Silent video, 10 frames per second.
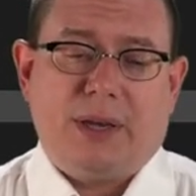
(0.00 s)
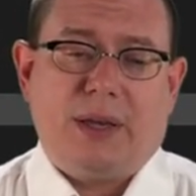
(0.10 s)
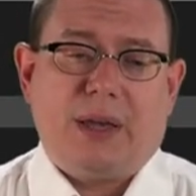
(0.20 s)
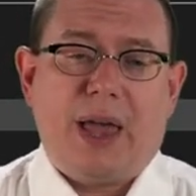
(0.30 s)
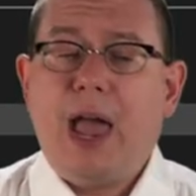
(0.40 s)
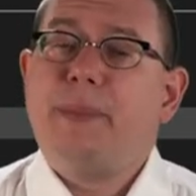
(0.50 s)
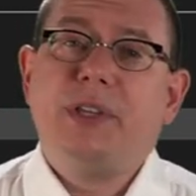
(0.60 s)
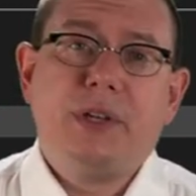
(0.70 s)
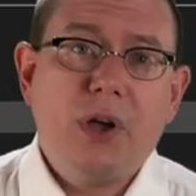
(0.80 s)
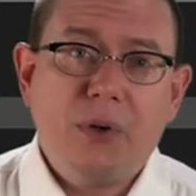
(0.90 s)
Uh, I
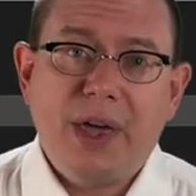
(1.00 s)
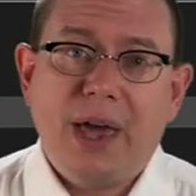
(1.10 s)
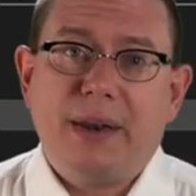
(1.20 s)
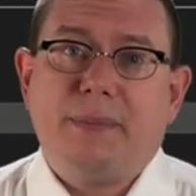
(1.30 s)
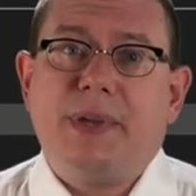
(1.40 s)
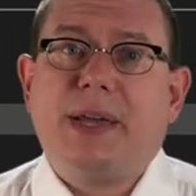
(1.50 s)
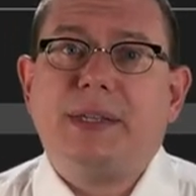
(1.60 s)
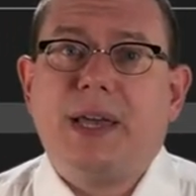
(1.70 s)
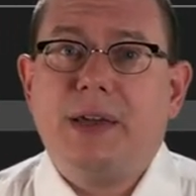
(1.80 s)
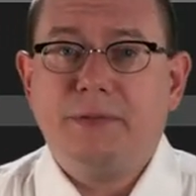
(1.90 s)
happen to know that
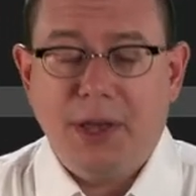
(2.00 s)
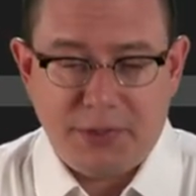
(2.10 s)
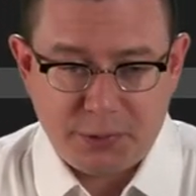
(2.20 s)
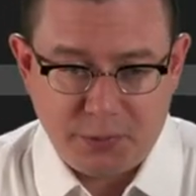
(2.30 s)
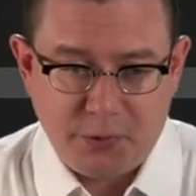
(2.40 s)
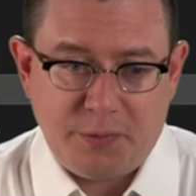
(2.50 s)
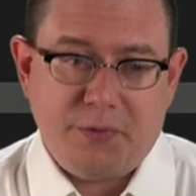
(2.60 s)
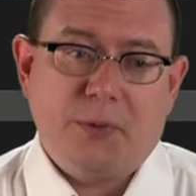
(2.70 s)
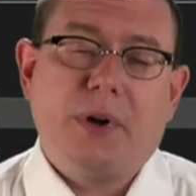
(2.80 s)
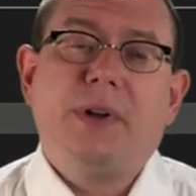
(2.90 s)
because I have done this proof
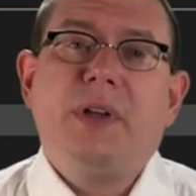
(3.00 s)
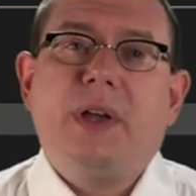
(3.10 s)
before.